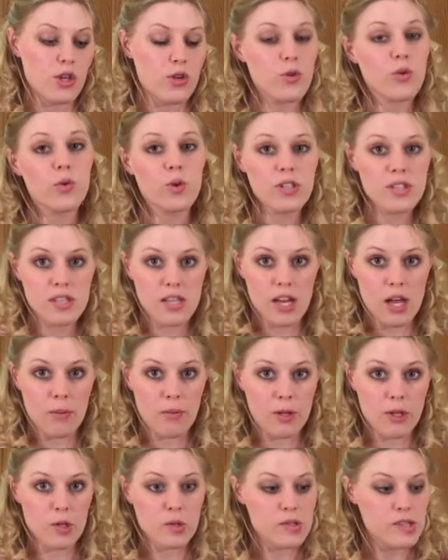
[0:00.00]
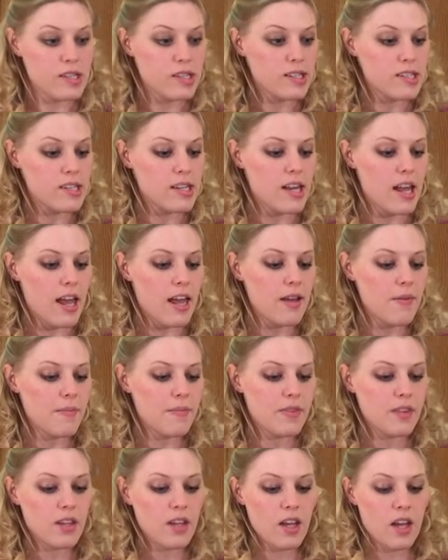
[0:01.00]
tools that I'll be using today:
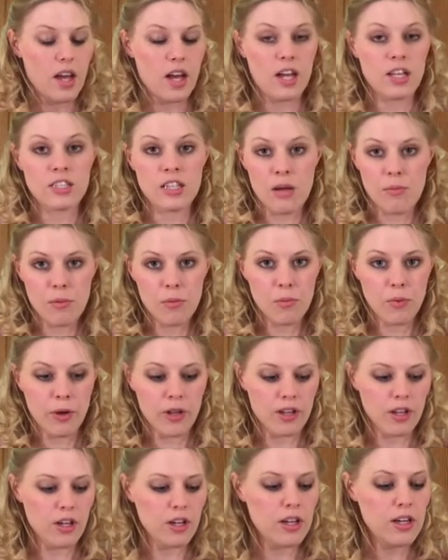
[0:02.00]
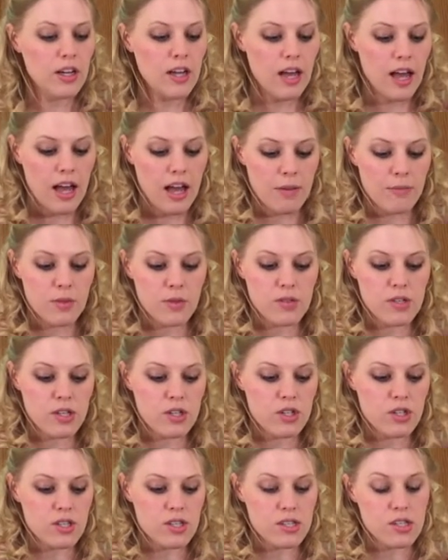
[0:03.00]
a double boiler. I'm using
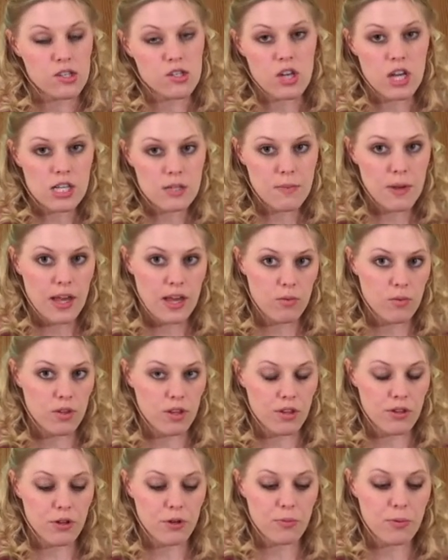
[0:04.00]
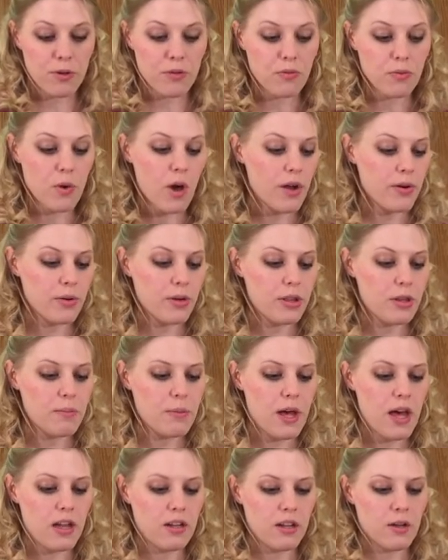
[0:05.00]
just a saucepan with a little bit of water in the
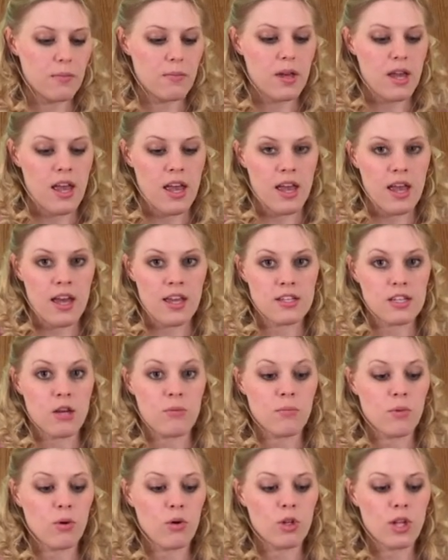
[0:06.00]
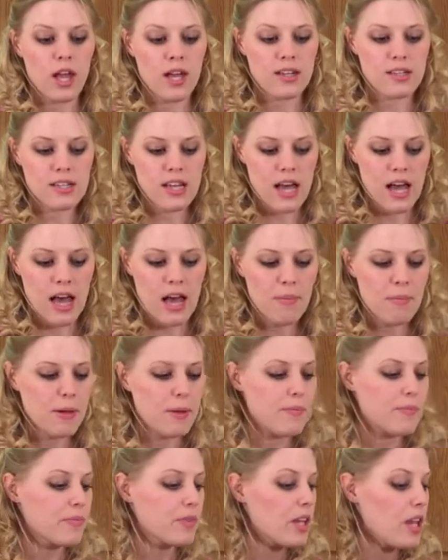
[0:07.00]
bottom and a bowl on top,
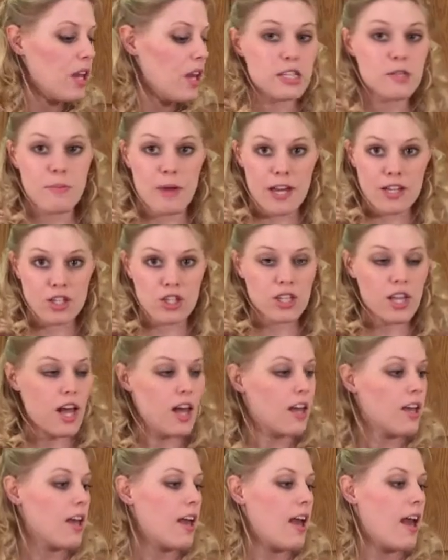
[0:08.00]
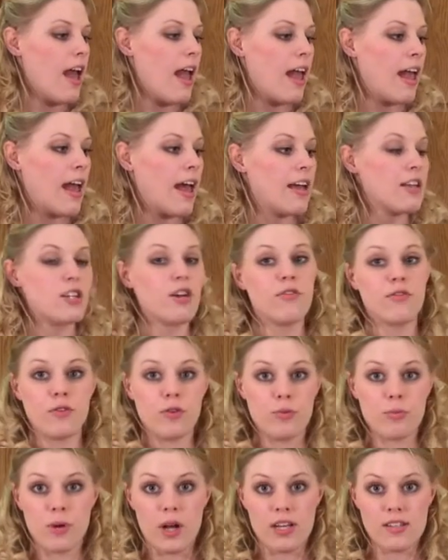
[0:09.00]
spatula, and a
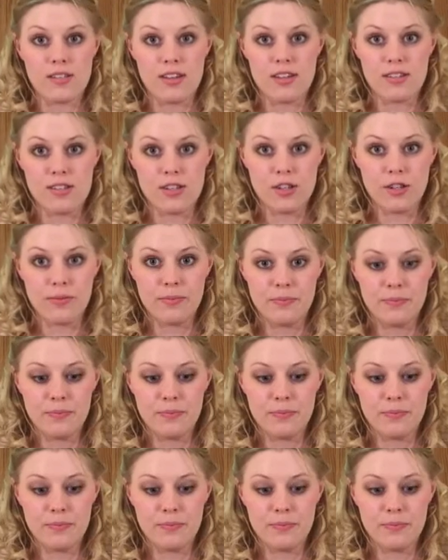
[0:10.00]
food processor.